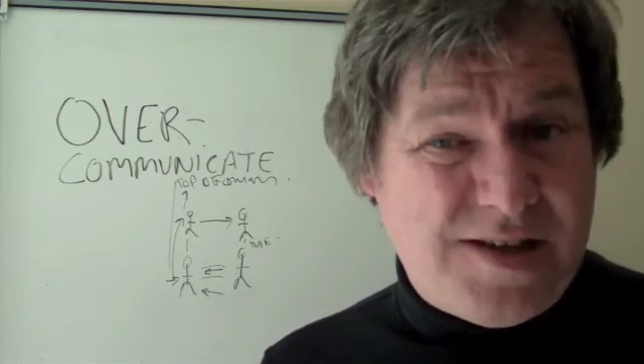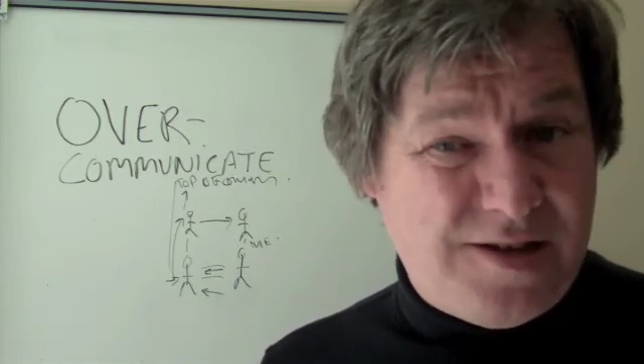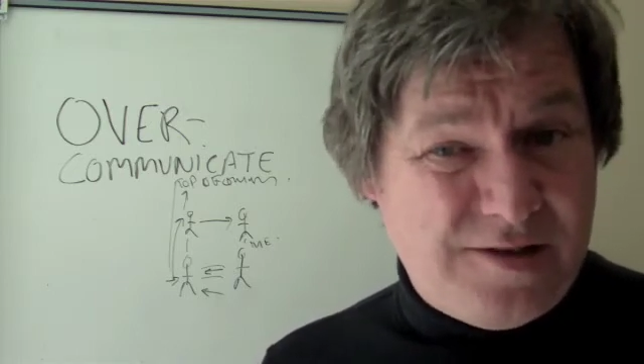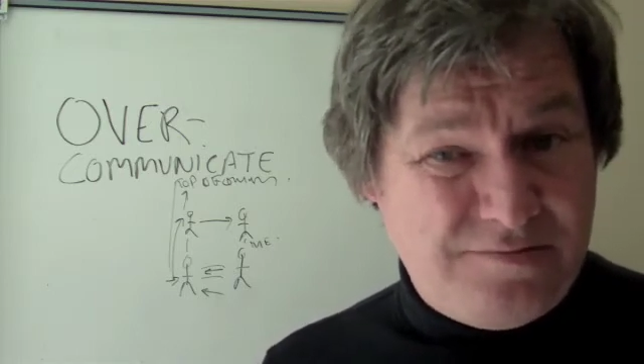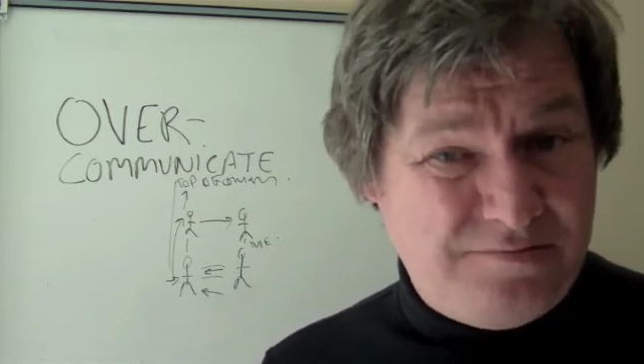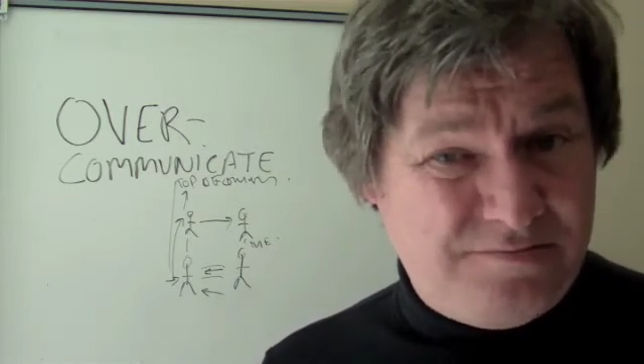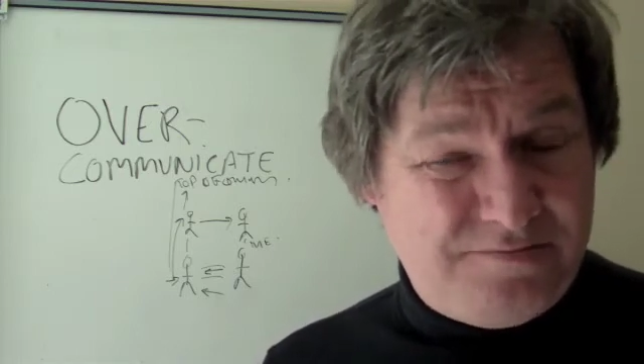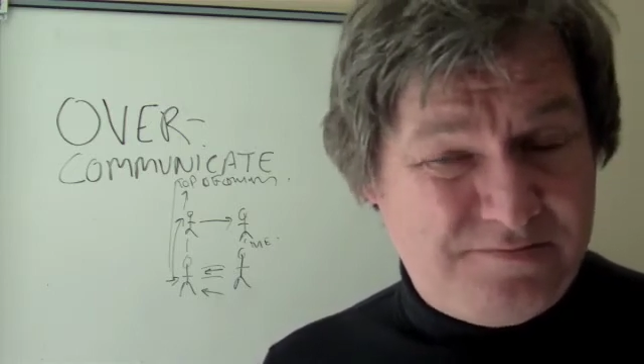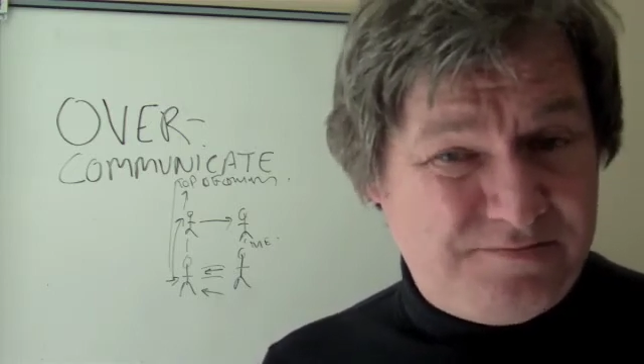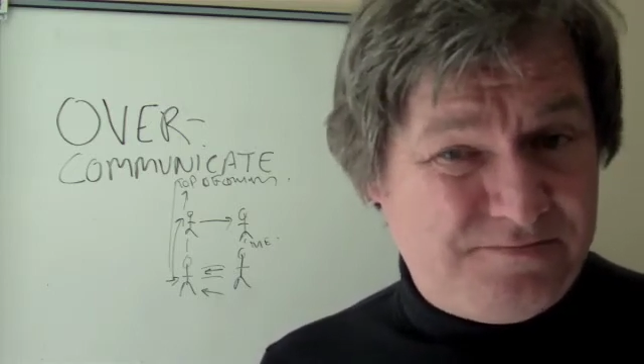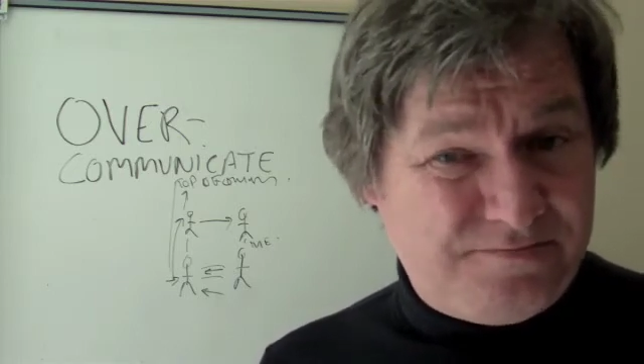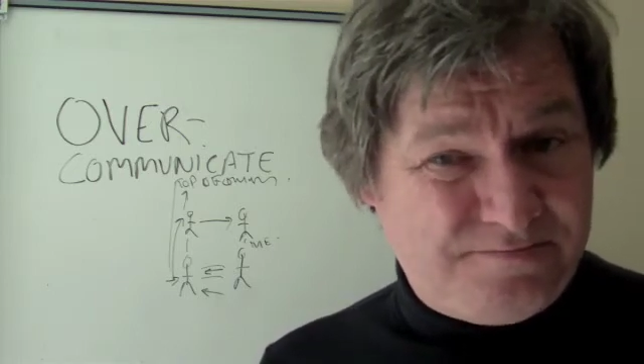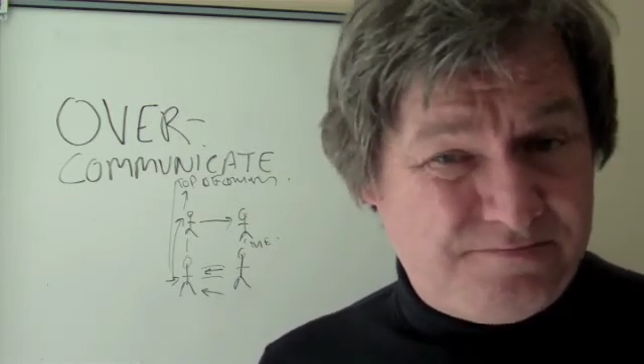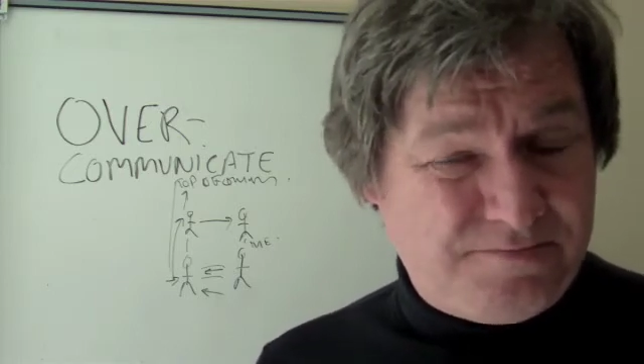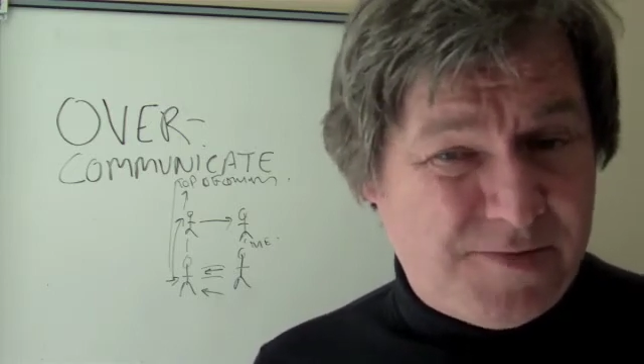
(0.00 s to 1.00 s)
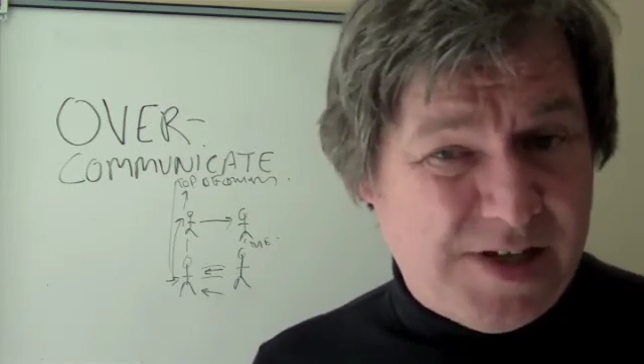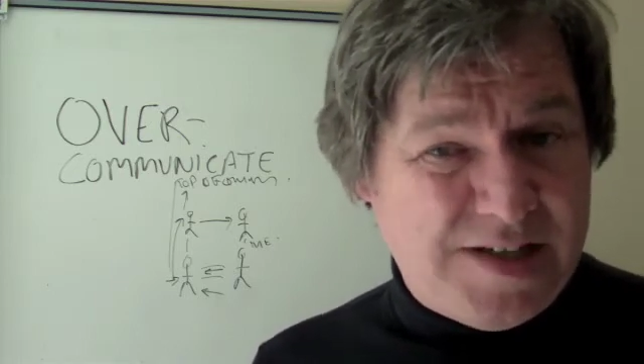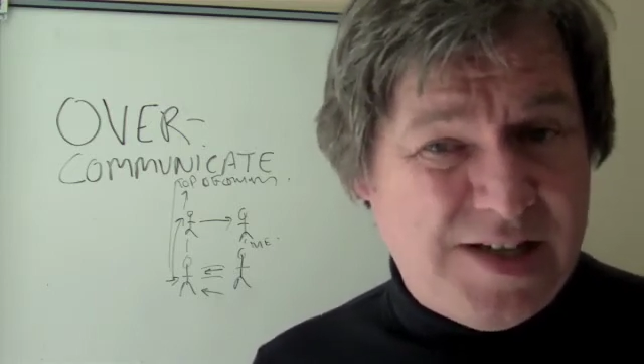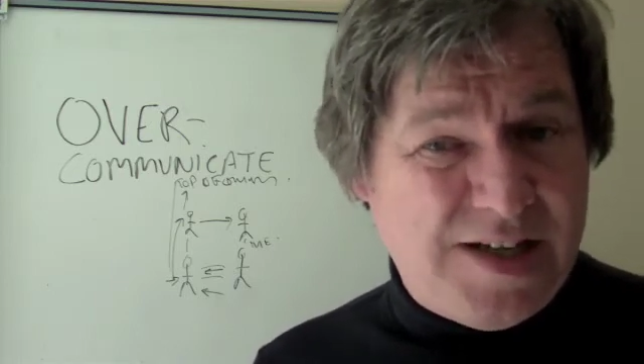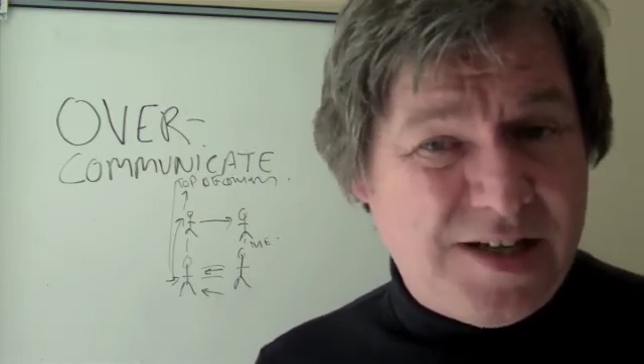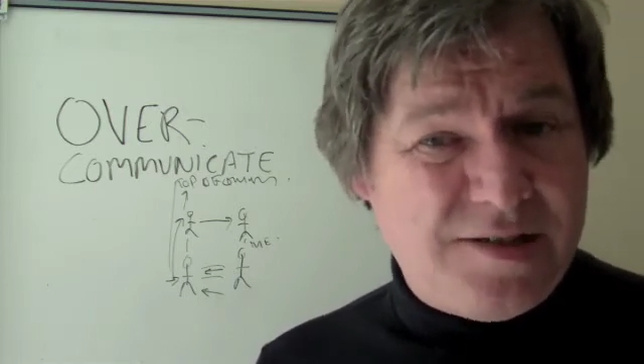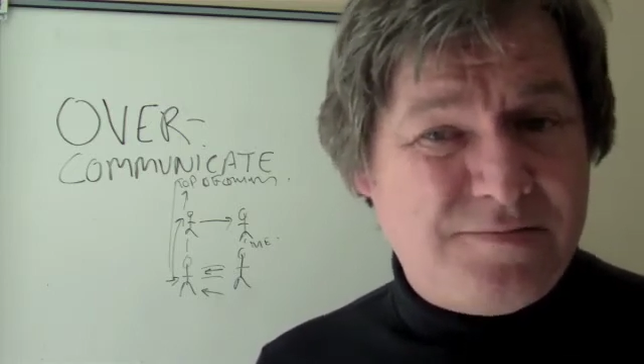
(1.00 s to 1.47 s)
they
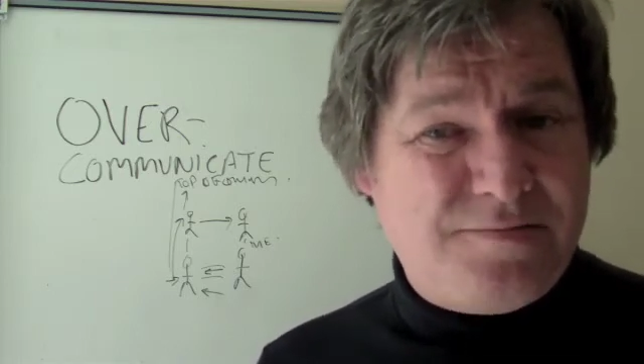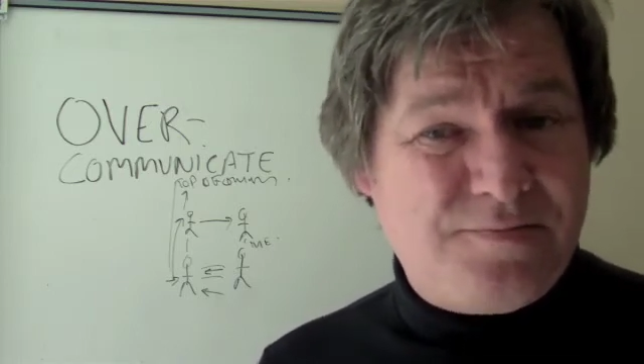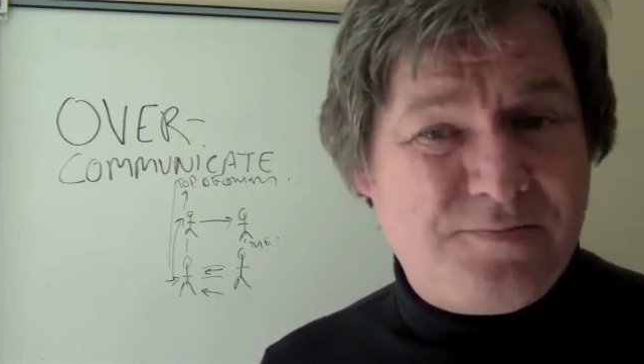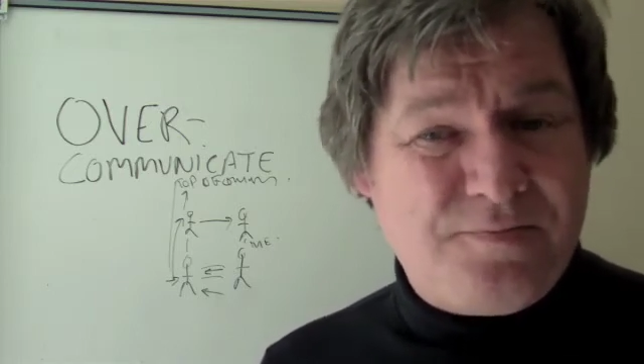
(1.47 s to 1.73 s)
need it,